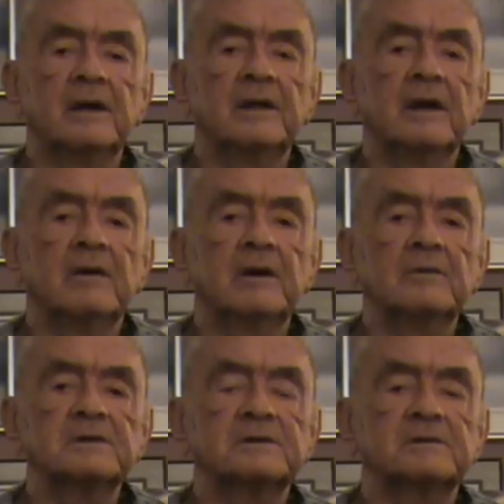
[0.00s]
Now I
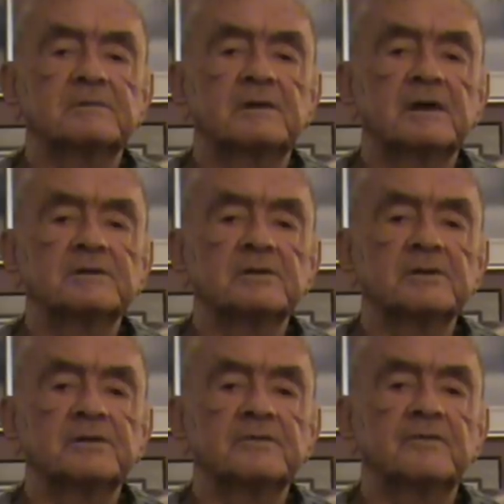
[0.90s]
was
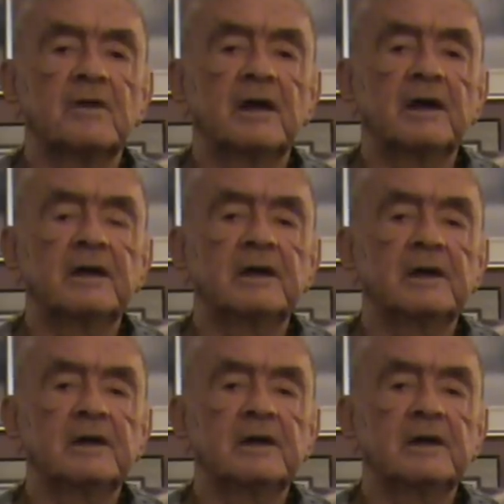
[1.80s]
scheduled to fly